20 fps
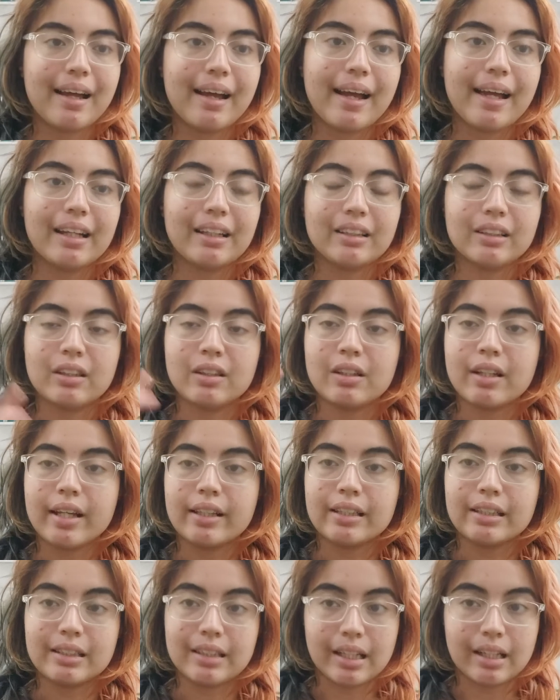And
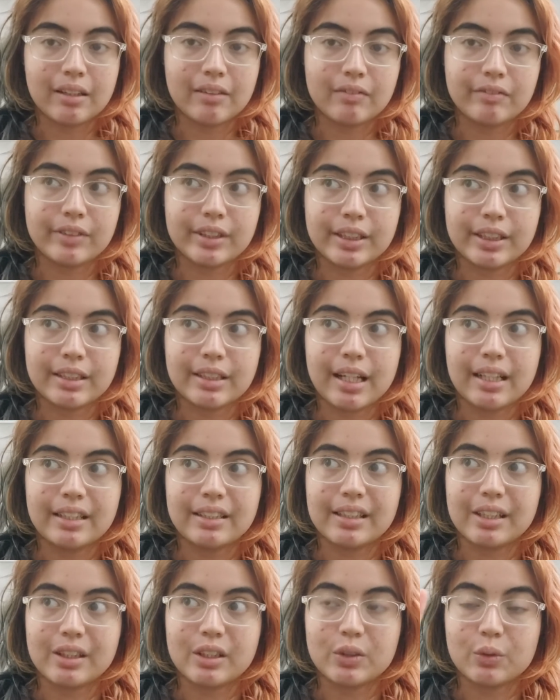at the second verse, I
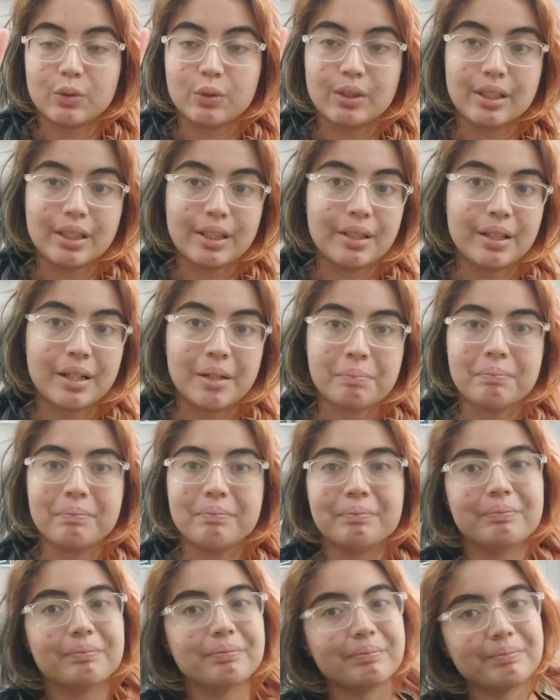started to tear up.
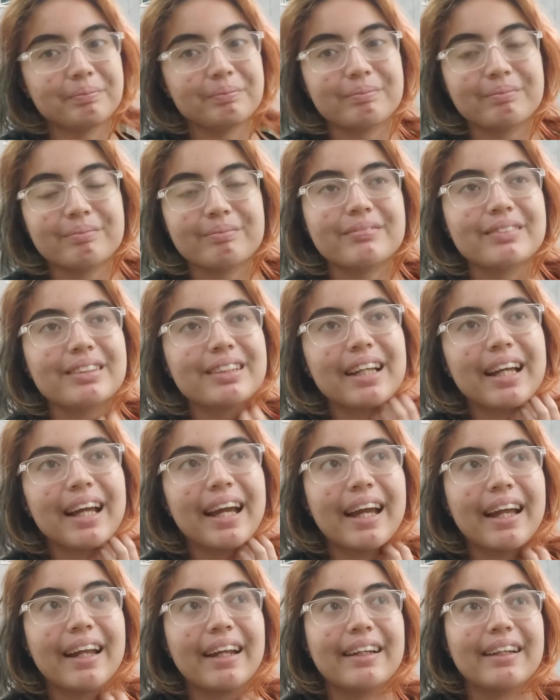
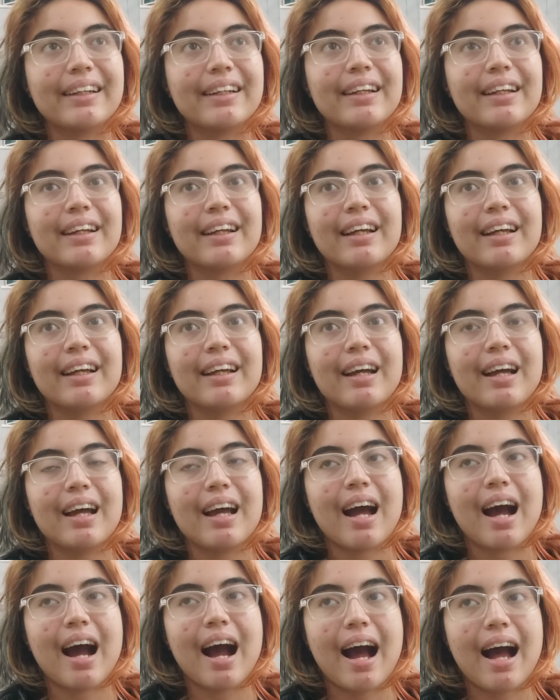And
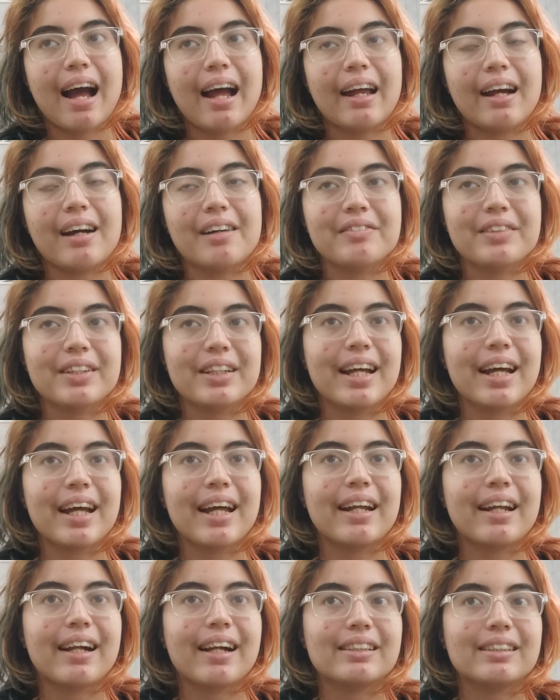after
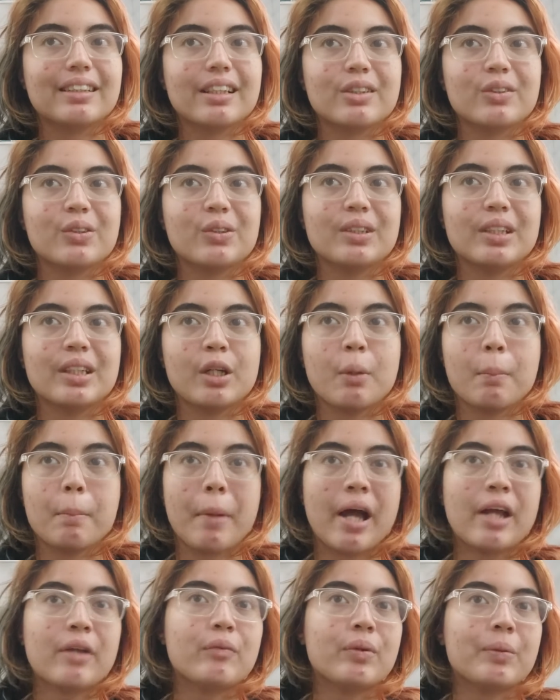that, I started to sing
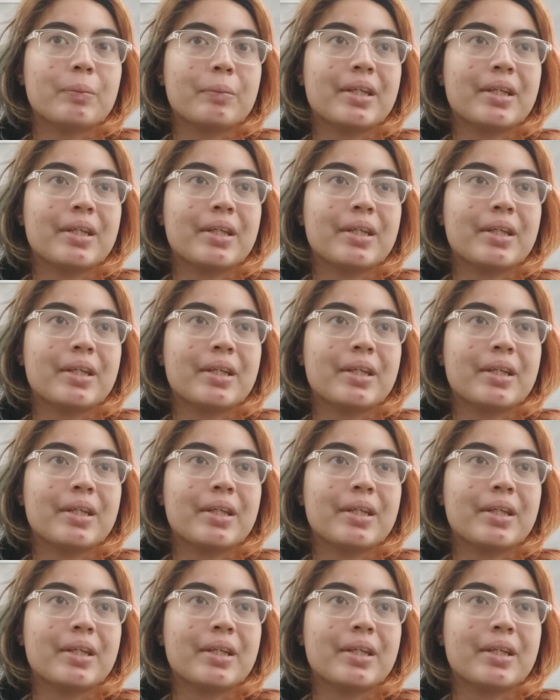"Abide with